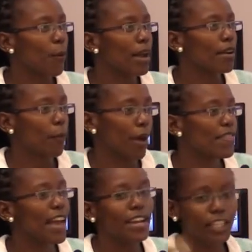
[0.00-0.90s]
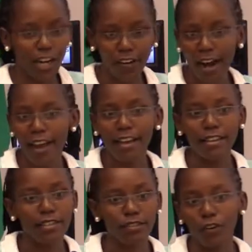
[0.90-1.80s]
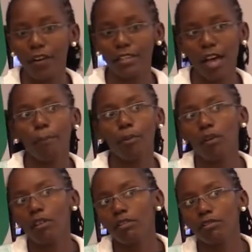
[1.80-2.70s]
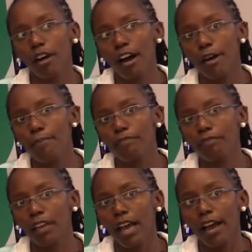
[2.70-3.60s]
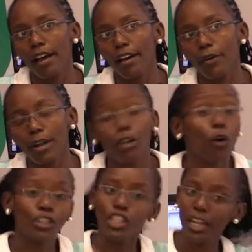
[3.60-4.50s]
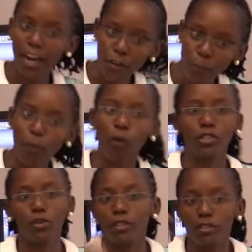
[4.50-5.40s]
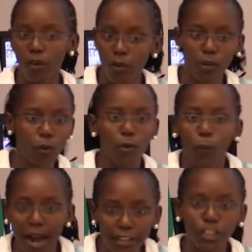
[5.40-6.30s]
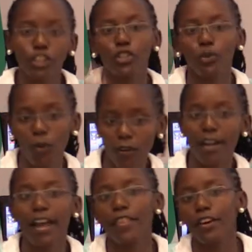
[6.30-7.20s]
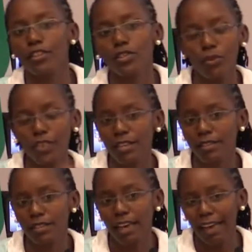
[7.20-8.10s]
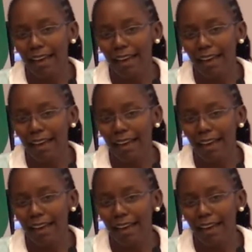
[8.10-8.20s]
when the NHRI is, for example, launching a report on one issue or another. So those